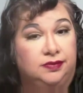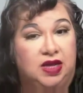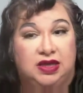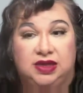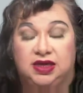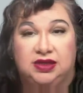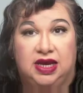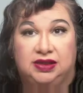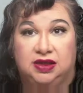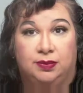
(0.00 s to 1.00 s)
I said, it's
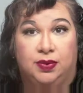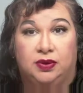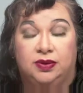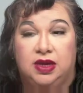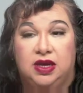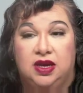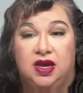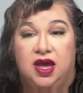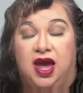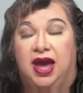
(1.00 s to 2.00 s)
that simple.
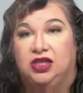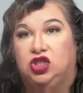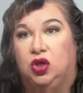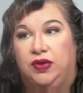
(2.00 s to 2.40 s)
And so